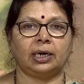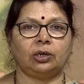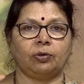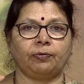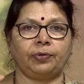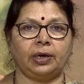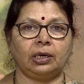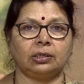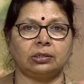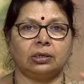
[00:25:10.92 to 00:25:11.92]
kind of
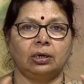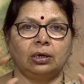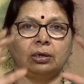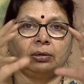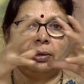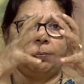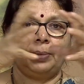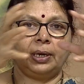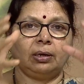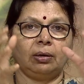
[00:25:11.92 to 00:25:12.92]
face, the
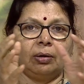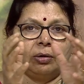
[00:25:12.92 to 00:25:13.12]
big